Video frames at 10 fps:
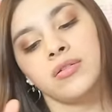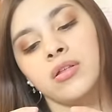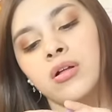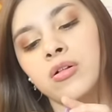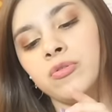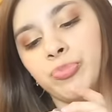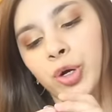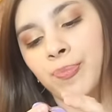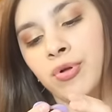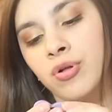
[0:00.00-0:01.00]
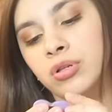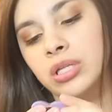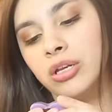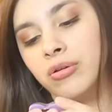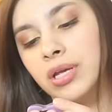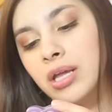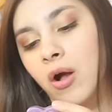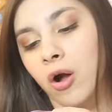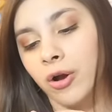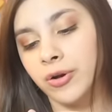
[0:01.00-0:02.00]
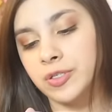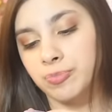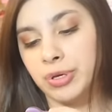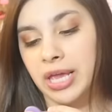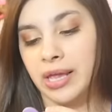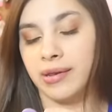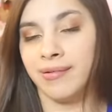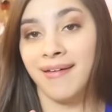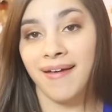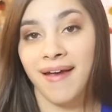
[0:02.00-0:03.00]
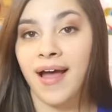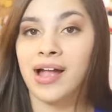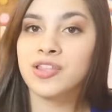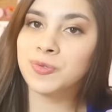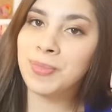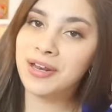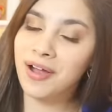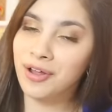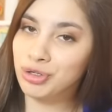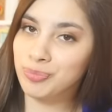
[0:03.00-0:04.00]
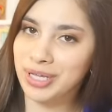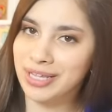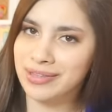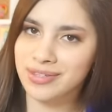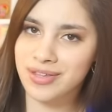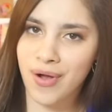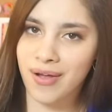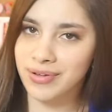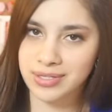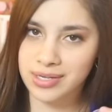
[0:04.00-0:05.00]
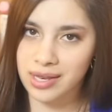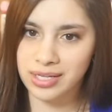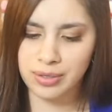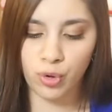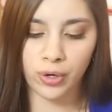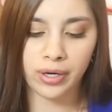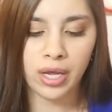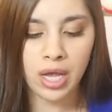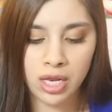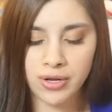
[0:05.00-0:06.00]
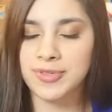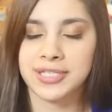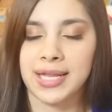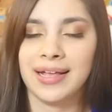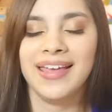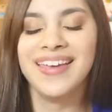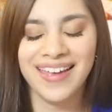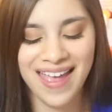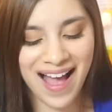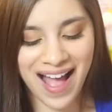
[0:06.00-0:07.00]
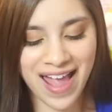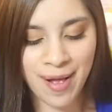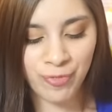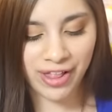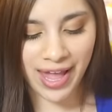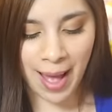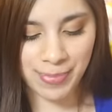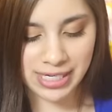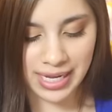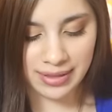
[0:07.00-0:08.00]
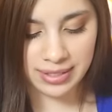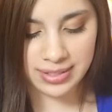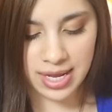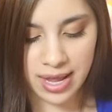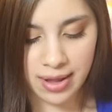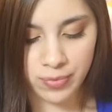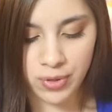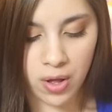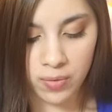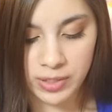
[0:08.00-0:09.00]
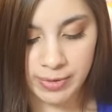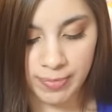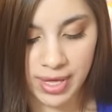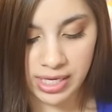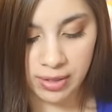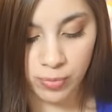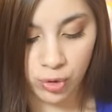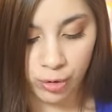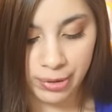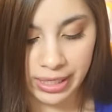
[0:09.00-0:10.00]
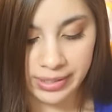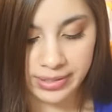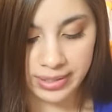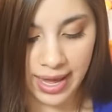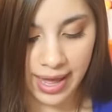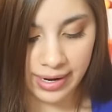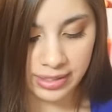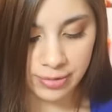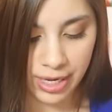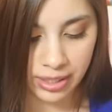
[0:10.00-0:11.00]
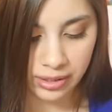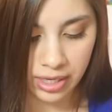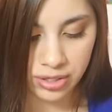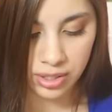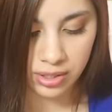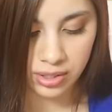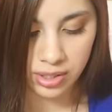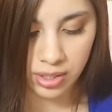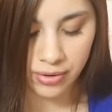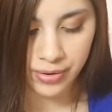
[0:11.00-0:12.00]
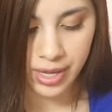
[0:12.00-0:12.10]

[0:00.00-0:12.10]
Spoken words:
a little purple glittery heart pin. I just made 100 pins, so obviously I need more. No, I'm just kidding. I am really happy to get this. I will always be making more pins and adding to my collection, so